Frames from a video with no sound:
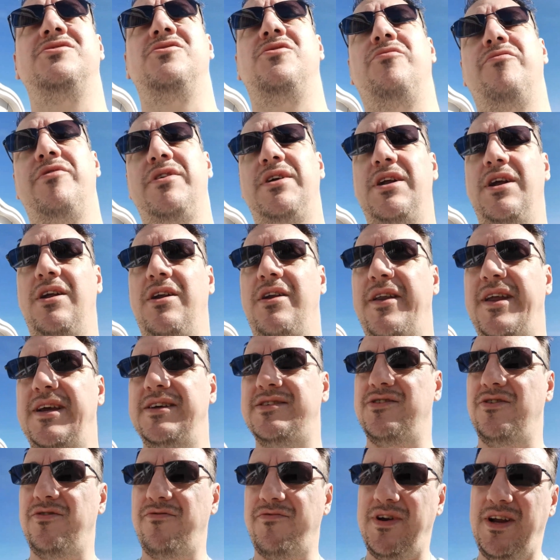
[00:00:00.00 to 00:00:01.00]
not really
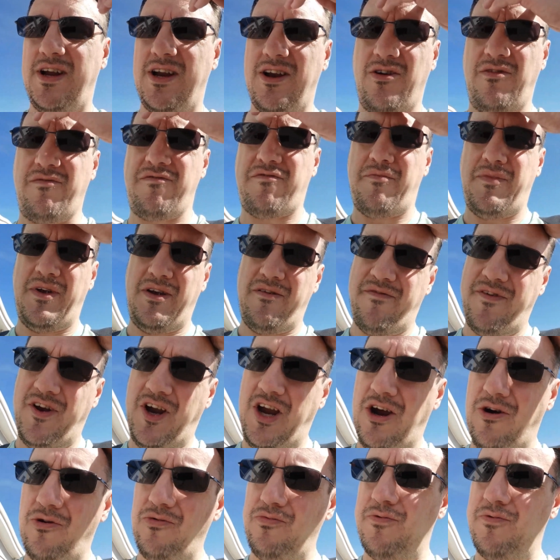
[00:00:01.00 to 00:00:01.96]
a lot for me to video